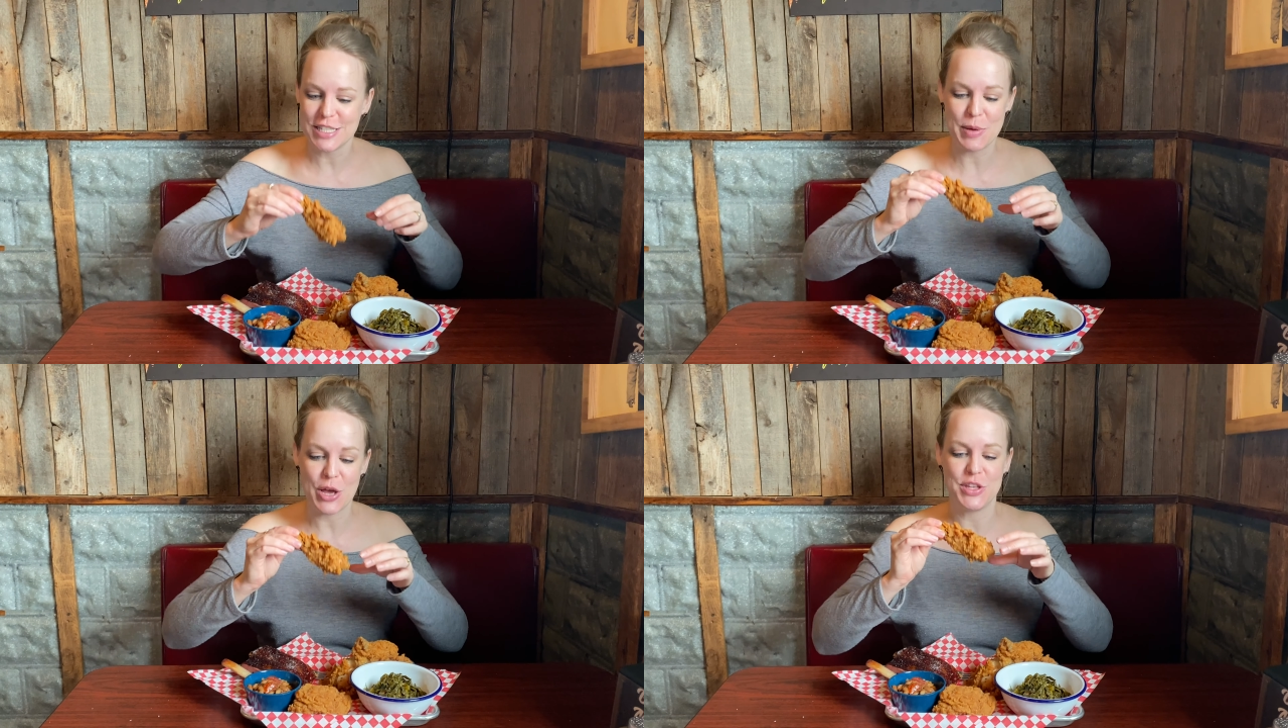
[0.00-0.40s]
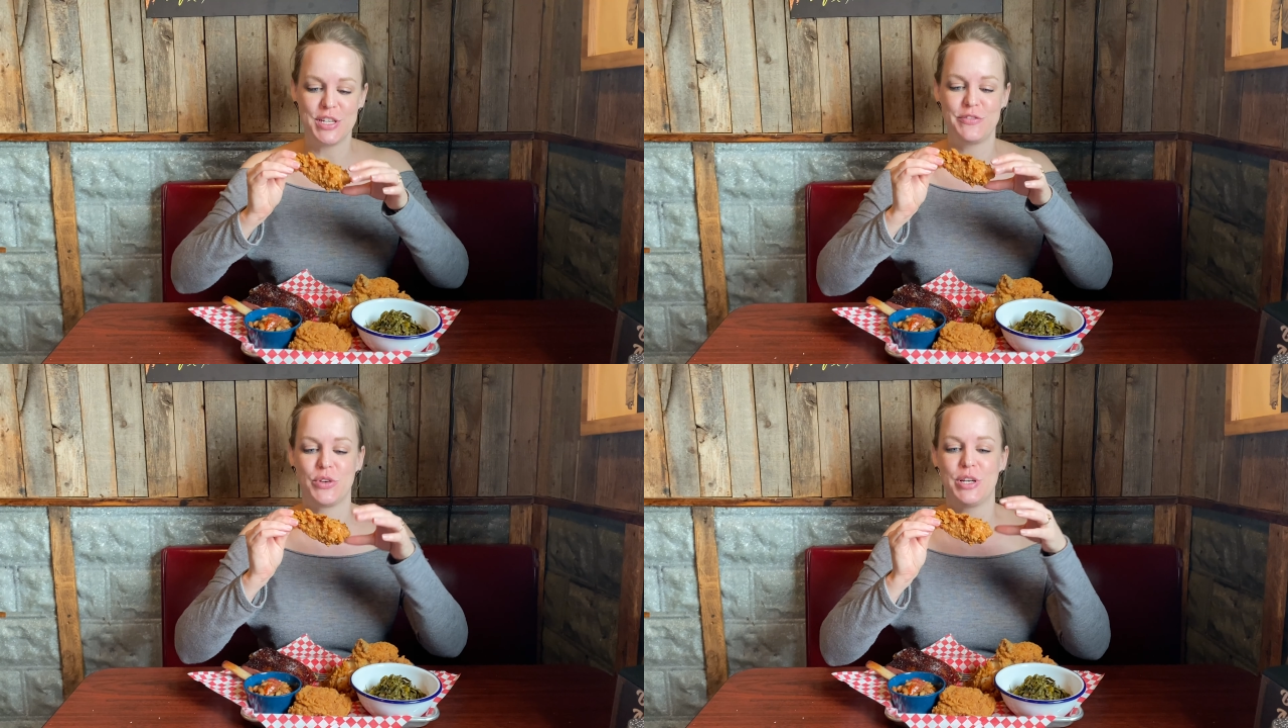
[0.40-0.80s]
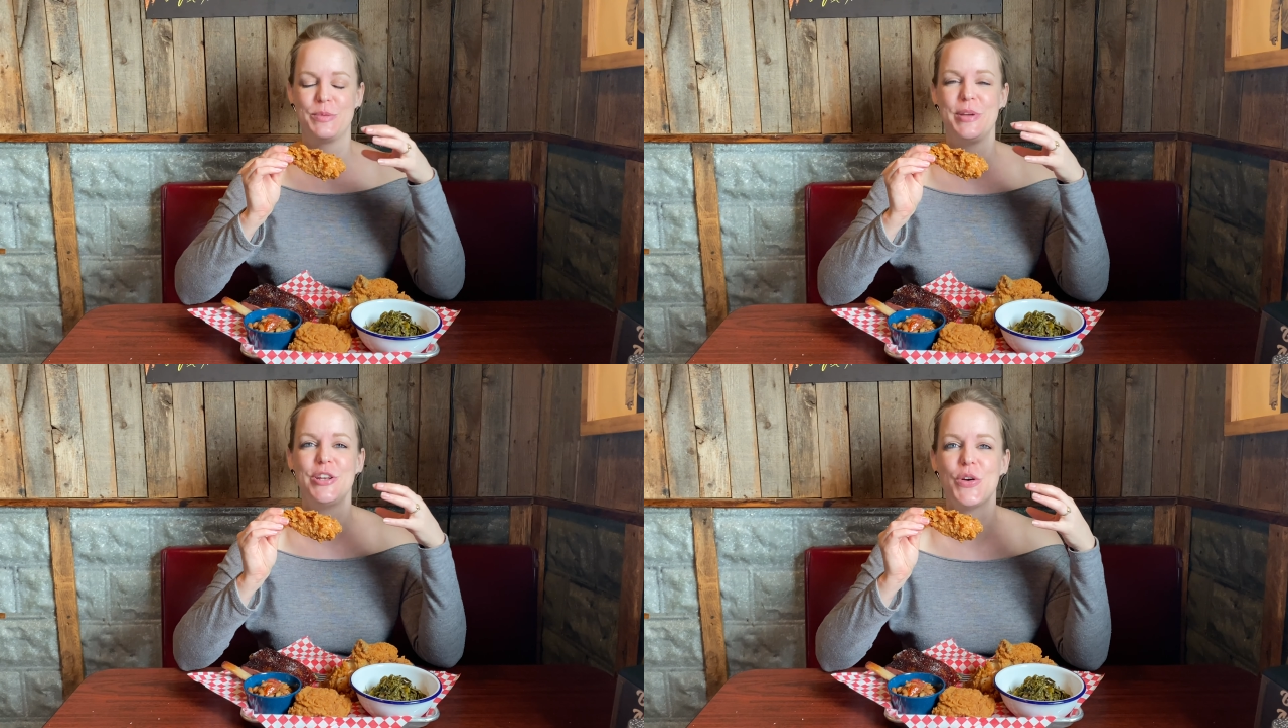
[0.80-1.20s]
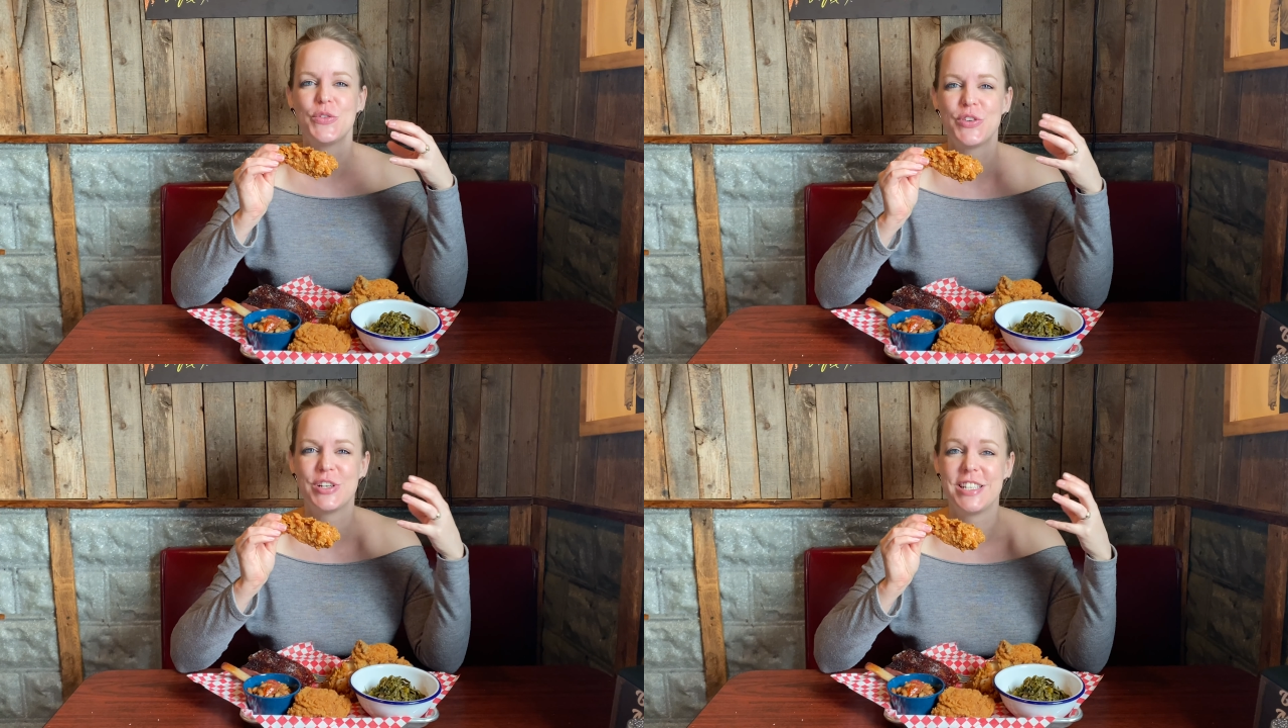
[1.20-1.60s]
about this for it to be known
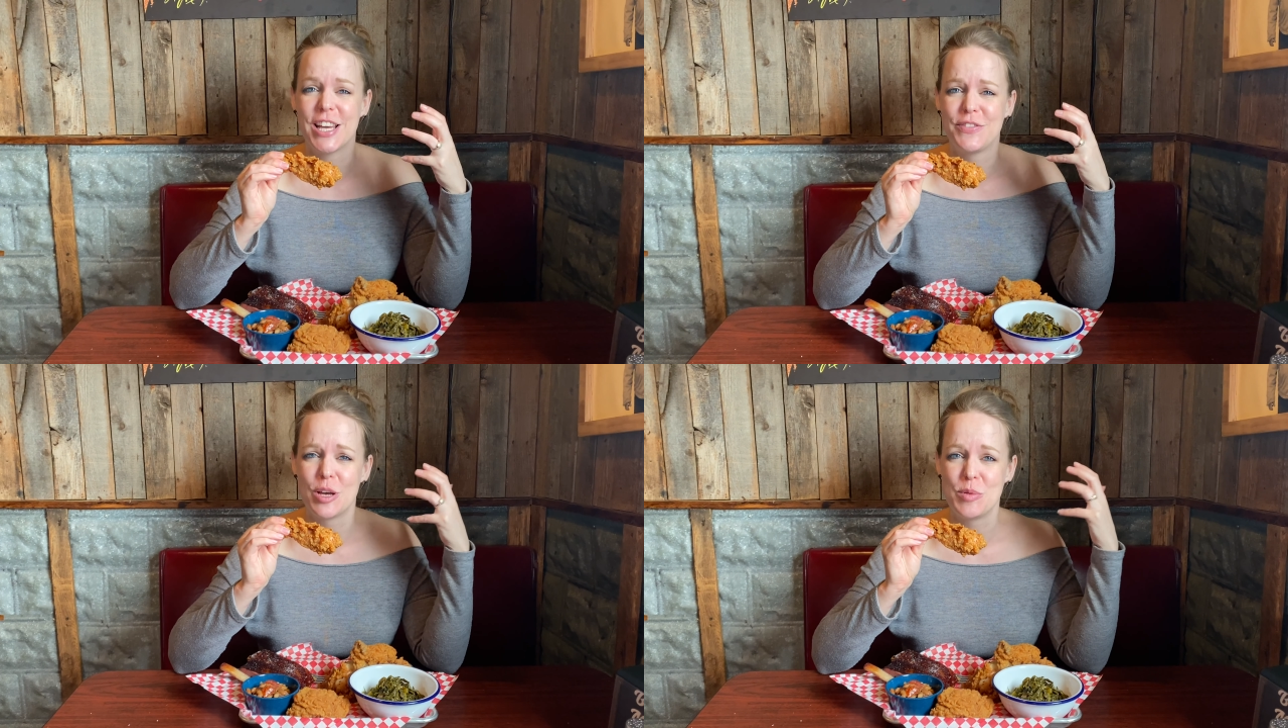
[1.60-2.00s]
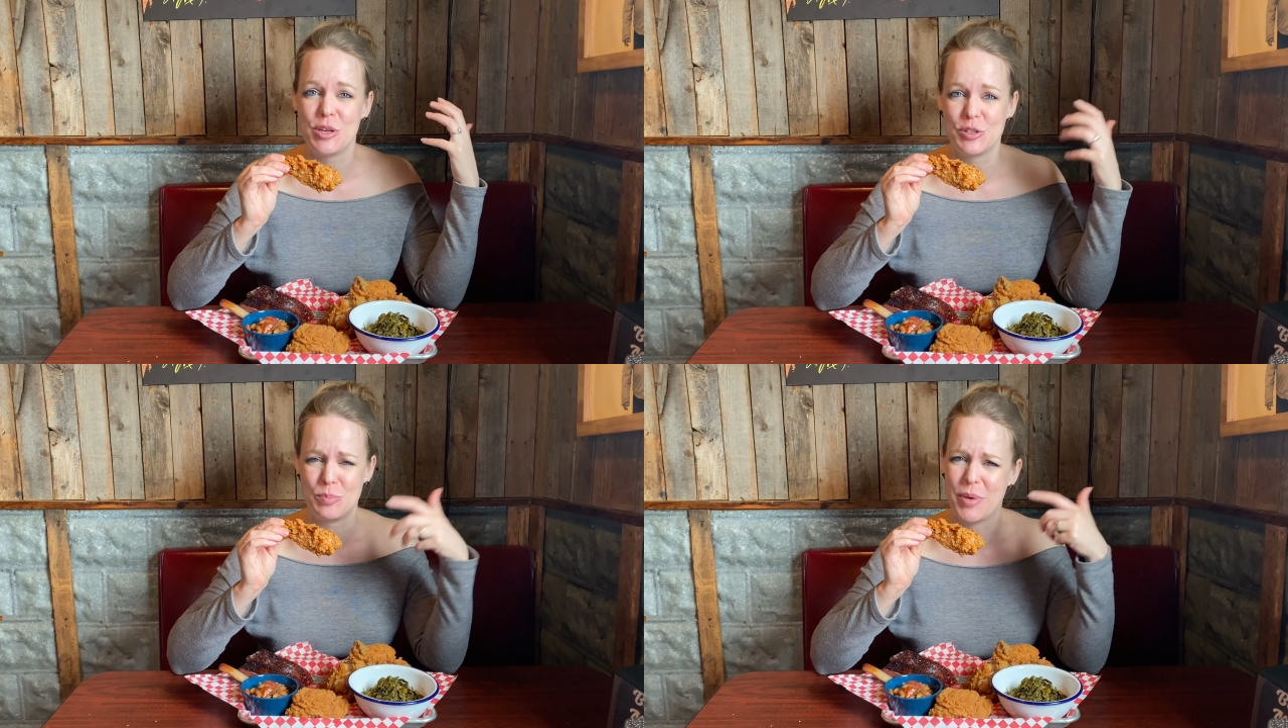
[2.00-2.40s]
for DFW's